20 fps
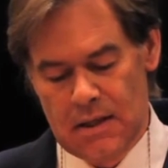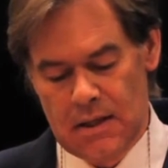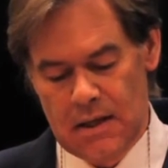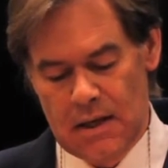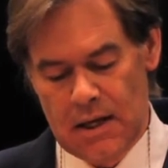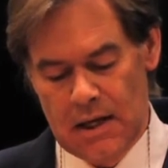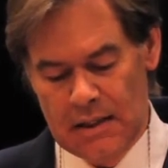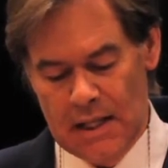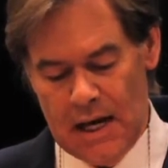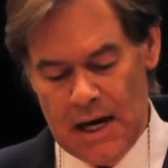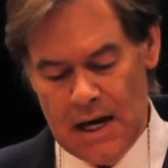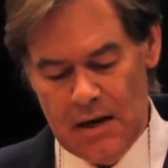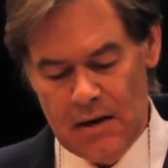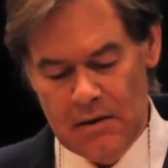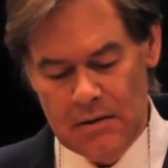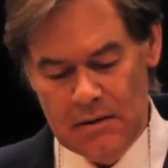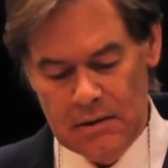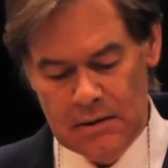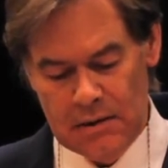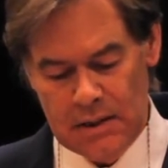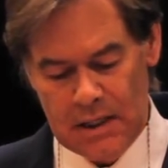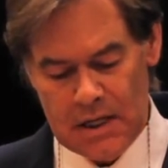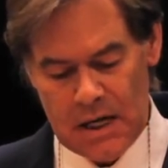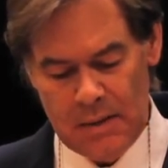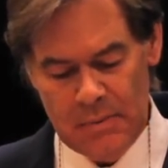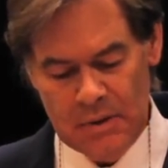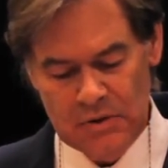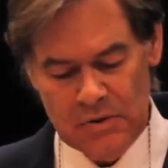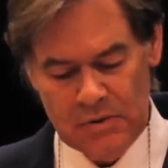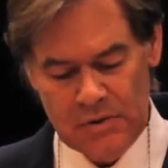And now they're
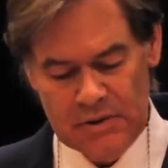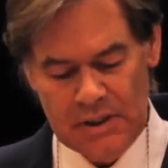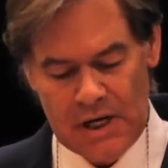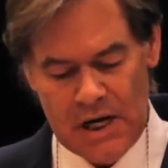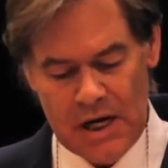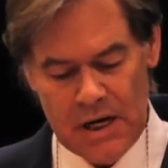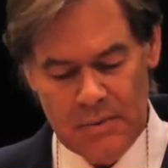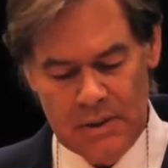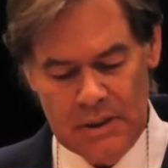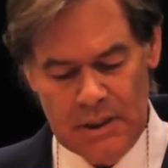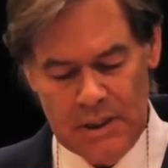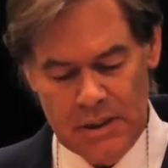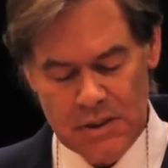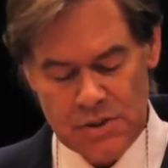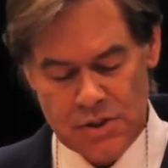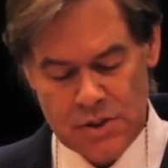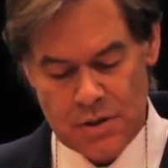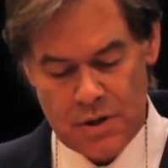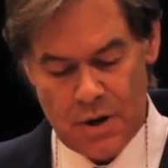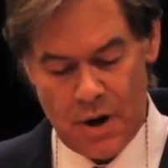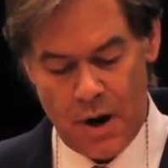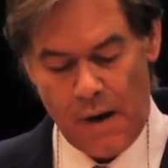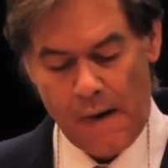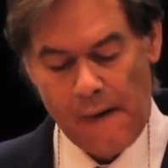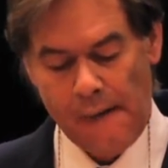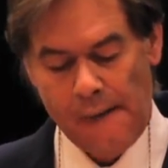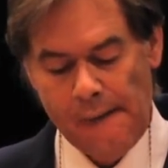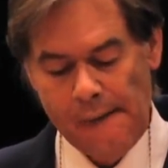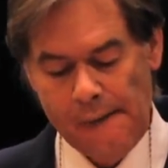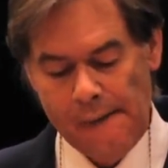coming to retirement age,
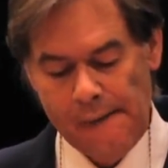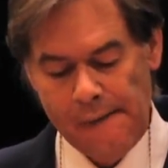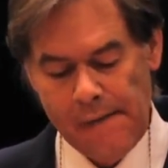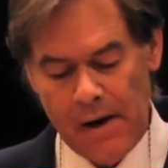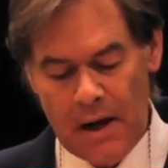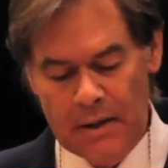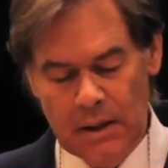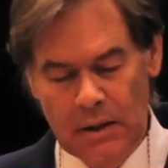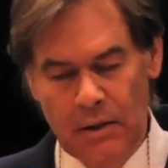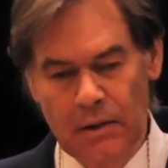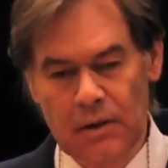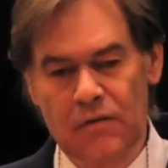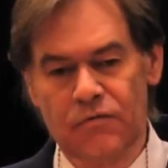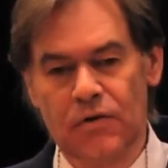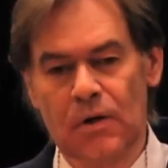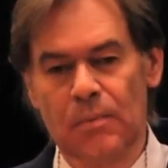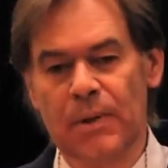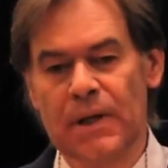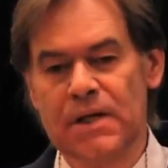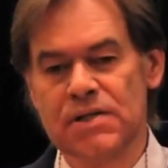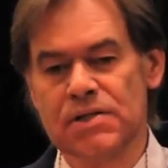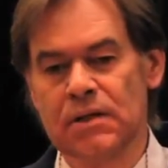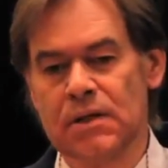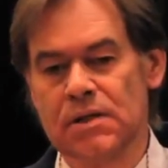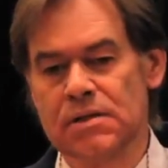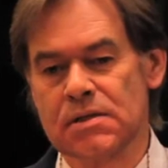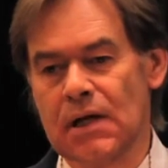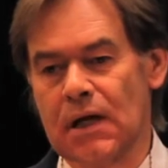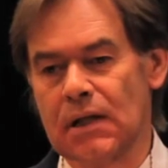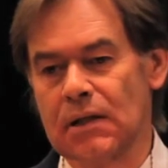and they're looking for a place in the
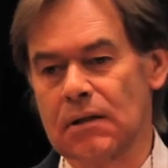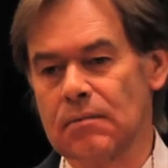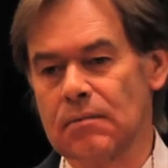sun.